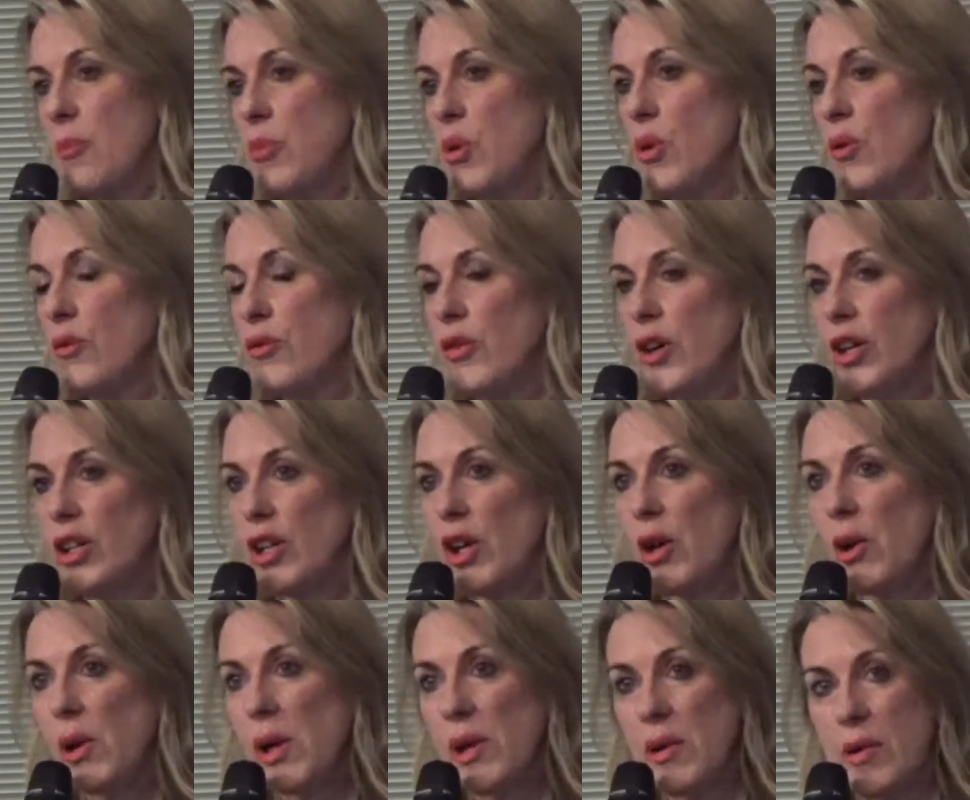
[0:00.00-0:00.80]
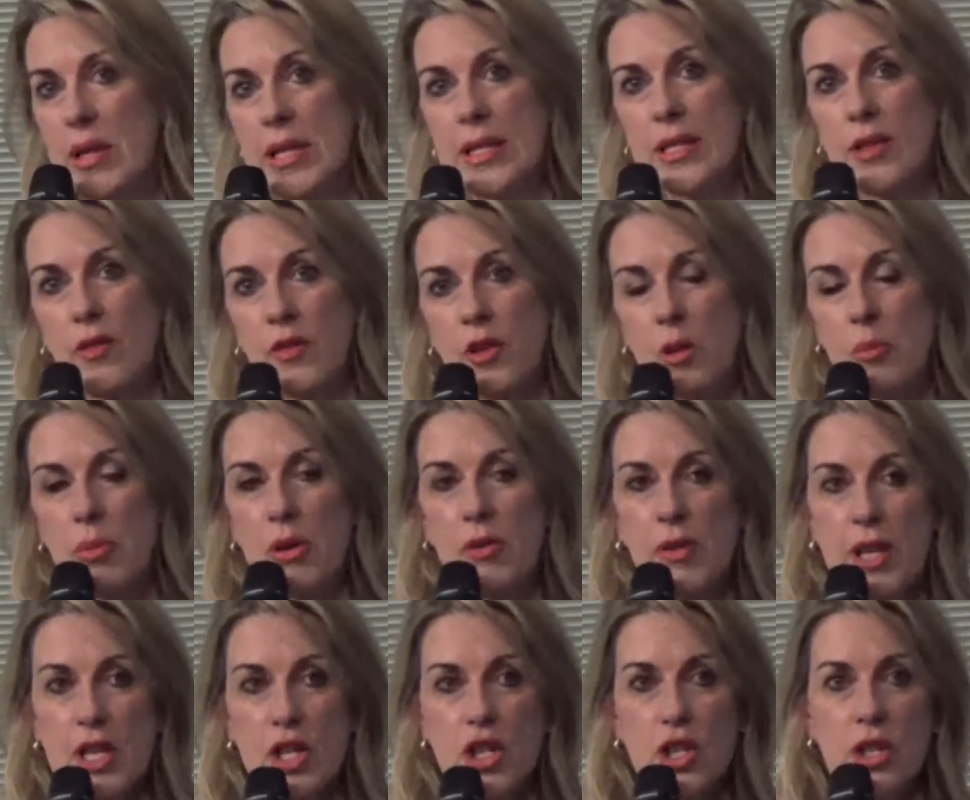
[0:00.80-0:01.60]
portfolio areas of the
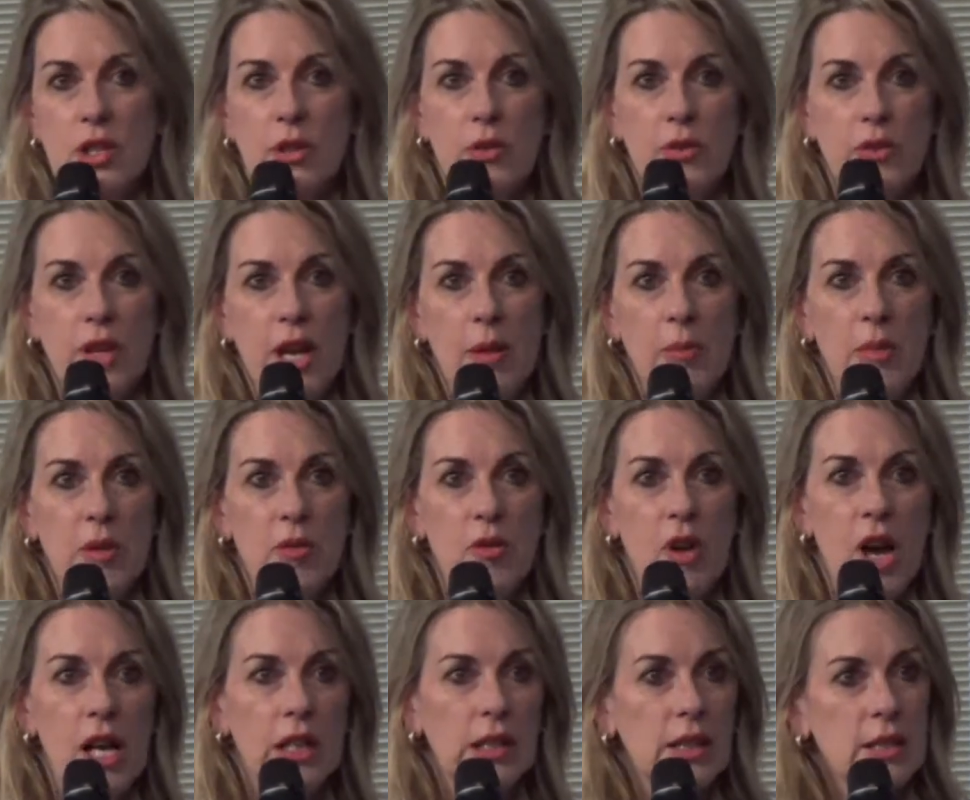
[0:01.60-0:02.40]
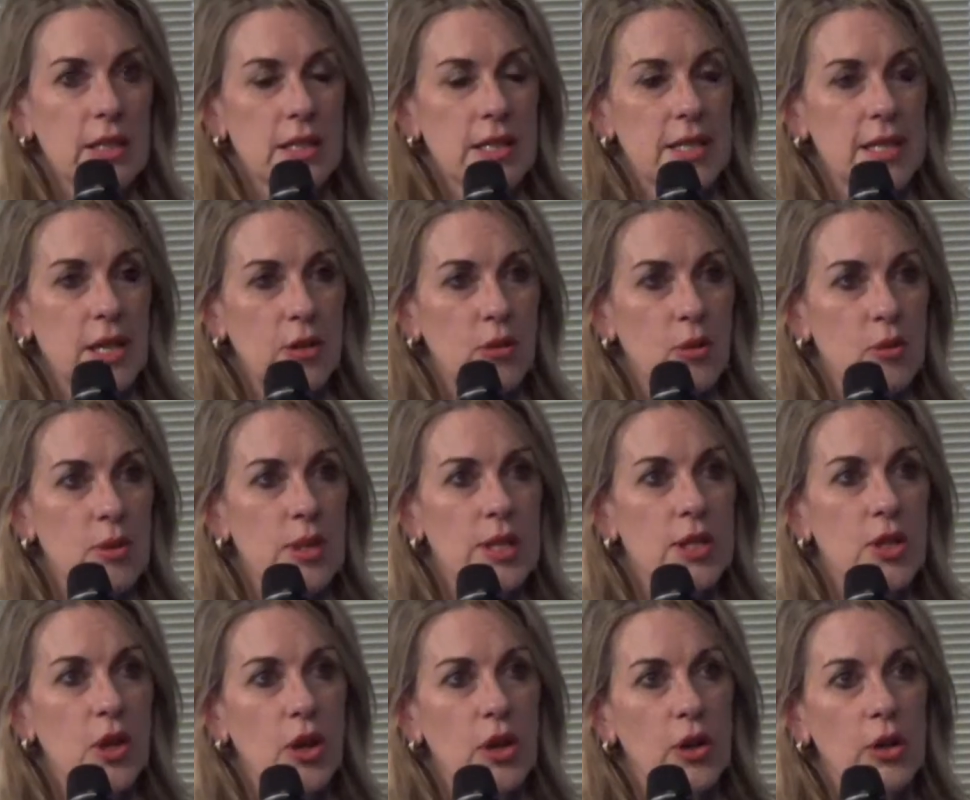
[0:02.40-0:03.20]
prevention of family violence and
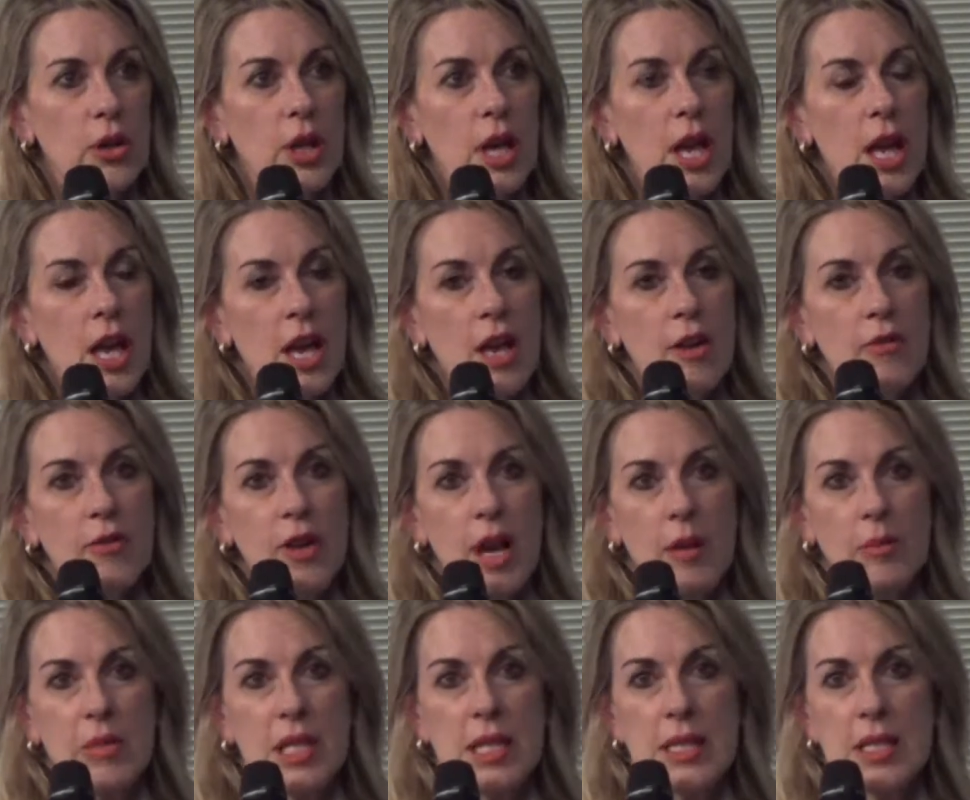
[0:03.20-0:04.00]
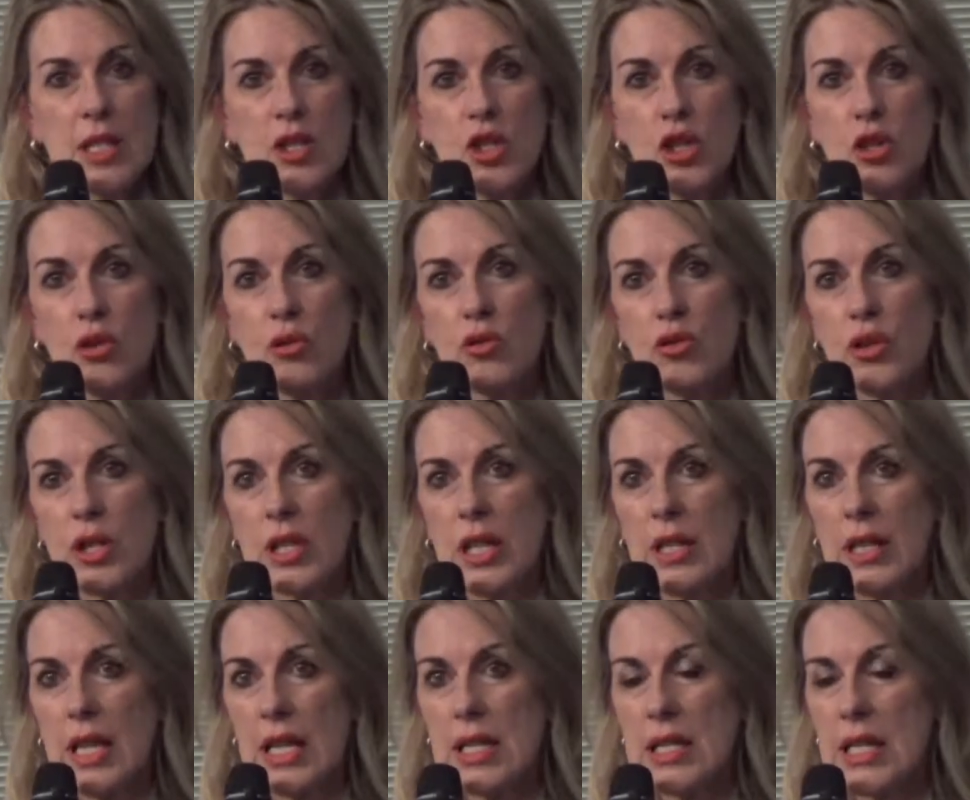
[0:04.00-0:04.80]
also families and children,
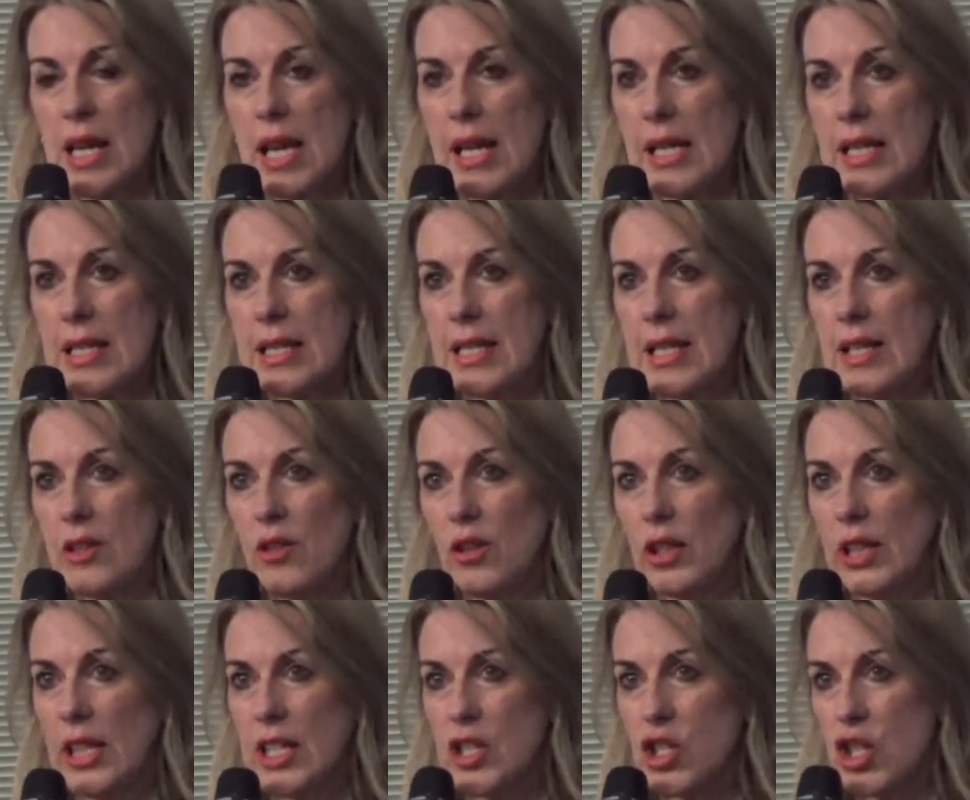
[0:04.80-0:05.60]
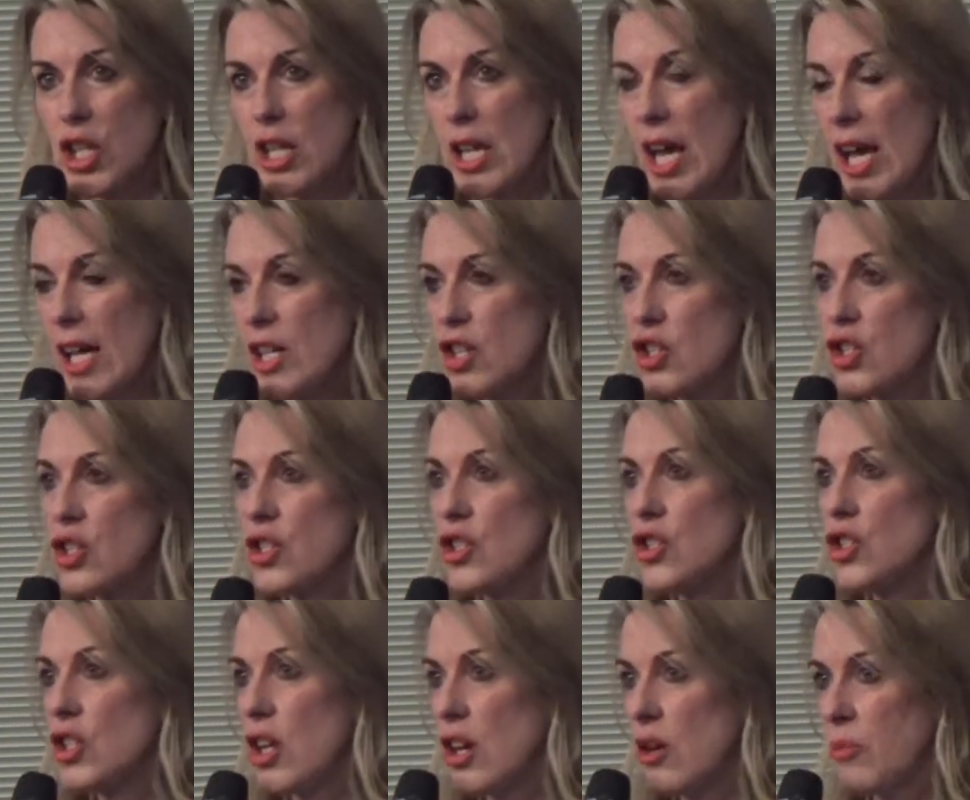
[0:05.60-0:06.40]
and that takes in early
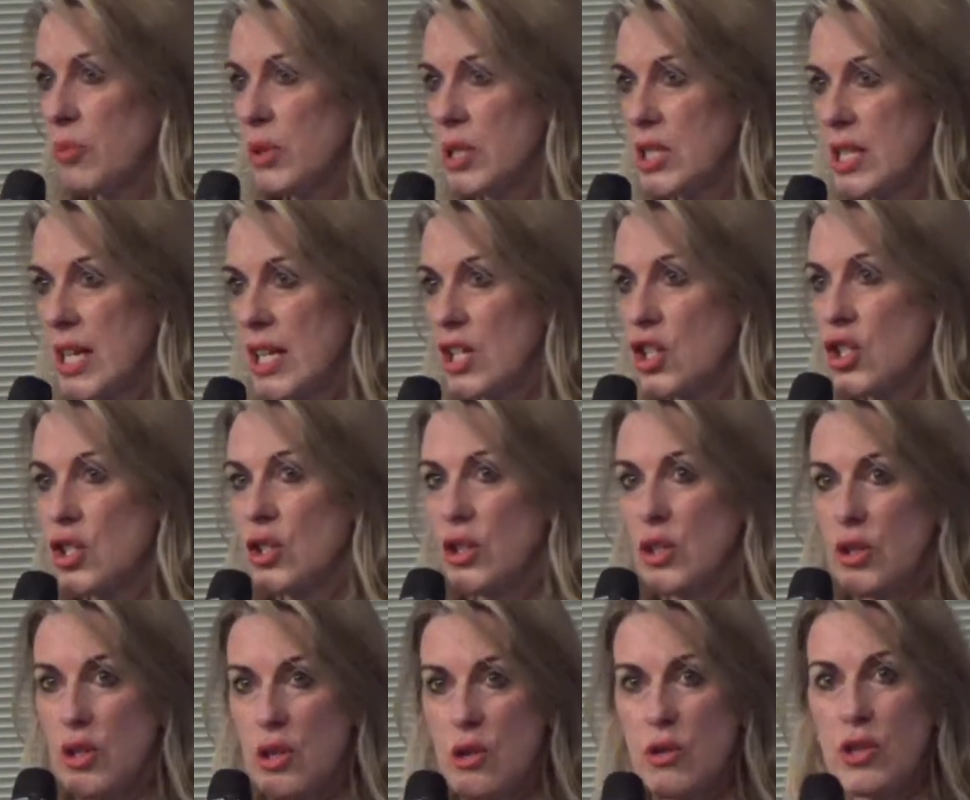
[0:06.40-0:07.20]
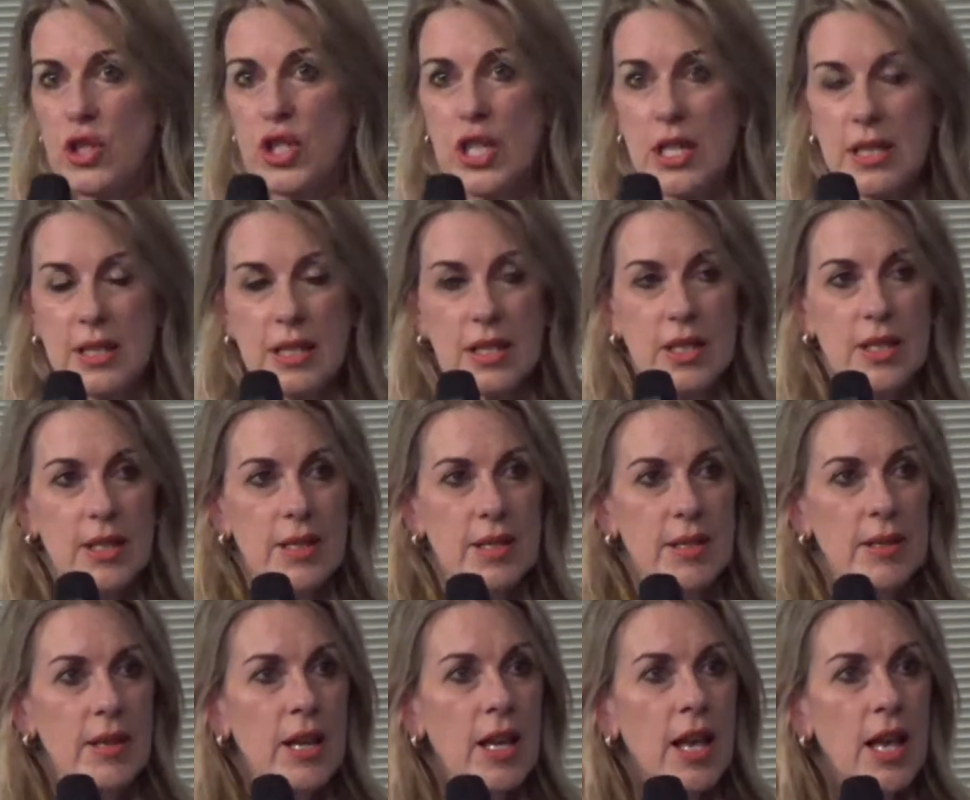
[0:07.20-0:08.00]
education, child protection and youth
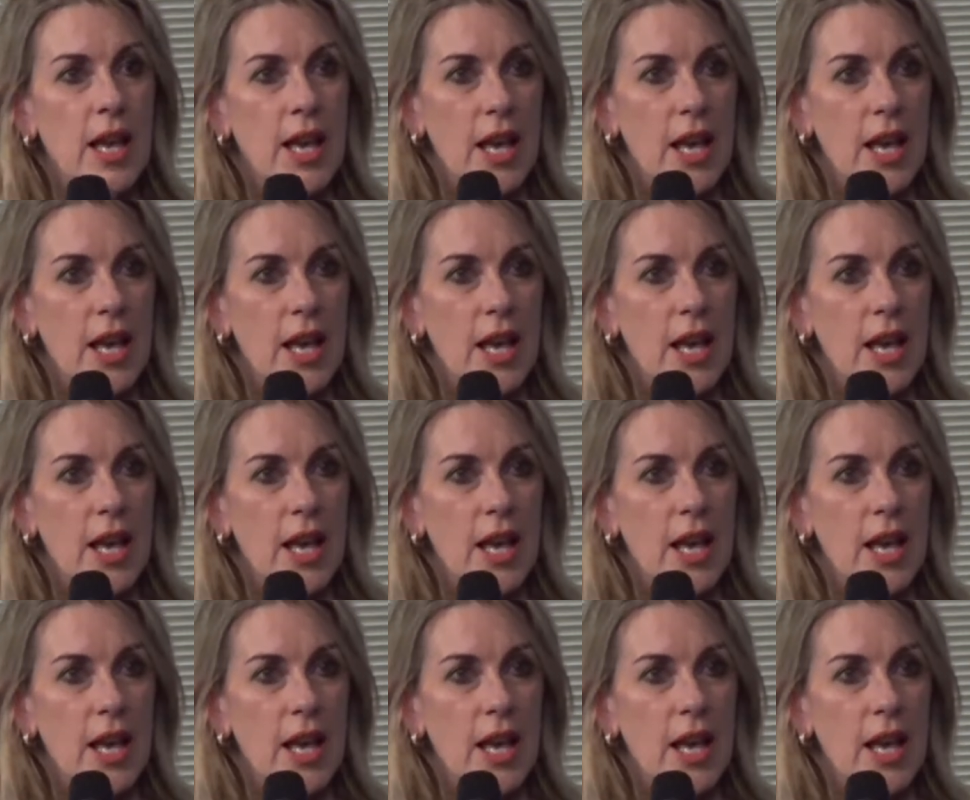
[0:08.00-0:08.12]
justice.